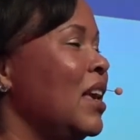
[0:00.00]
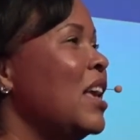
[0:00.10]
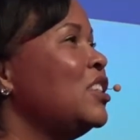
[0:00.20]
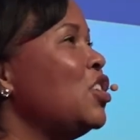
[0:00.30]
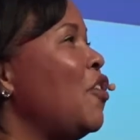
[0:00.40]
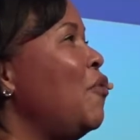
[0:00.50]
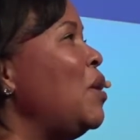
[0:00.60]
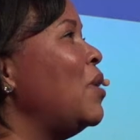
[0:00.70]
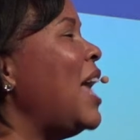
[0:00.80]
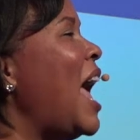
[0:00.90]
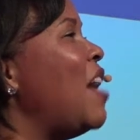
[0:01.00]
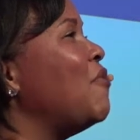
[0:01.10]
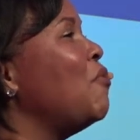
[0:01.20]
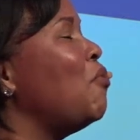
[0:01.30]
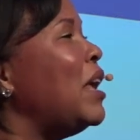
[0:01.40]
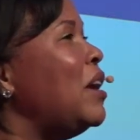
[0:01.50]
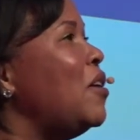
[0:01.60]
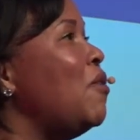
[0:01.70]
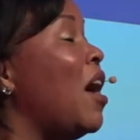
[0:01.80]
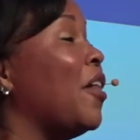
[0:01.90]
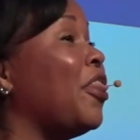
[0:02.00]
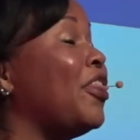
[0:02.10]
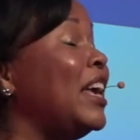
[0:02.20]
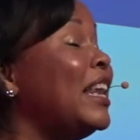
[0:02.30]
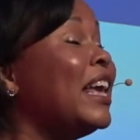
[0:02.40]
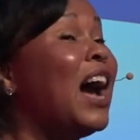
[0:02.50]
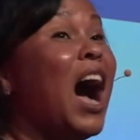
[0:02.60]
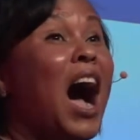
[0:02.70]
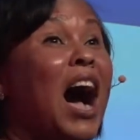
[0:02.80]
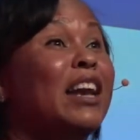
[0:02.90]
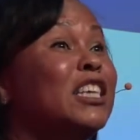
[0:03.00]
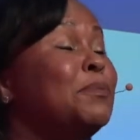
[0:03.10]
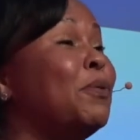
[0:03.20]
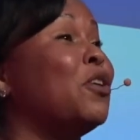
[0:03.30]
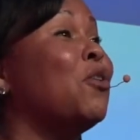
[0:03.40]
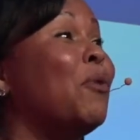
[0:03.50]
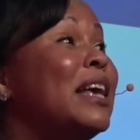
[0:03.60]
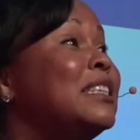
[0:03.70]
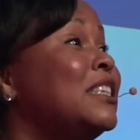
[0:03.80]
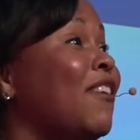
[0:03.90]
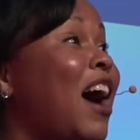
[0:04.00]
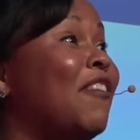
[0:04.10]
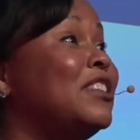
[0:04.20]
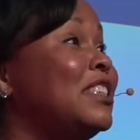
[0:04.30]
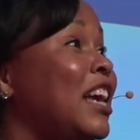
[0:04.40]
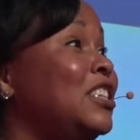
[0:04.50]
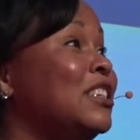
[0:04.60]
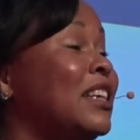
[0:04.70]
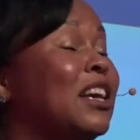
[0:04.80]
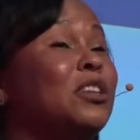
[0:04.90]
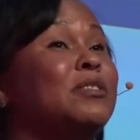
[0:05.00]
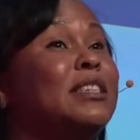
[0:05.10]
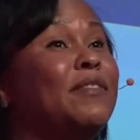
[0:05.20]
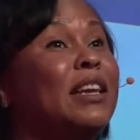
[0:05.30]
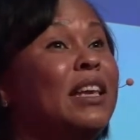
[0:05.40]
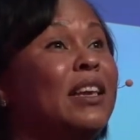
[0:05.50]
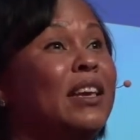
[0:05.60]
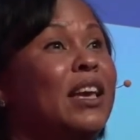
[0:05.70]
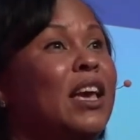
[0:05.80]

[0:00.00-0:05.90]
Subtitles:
And so we want to have real, authentic, honest, progressive conversations, inclusivity,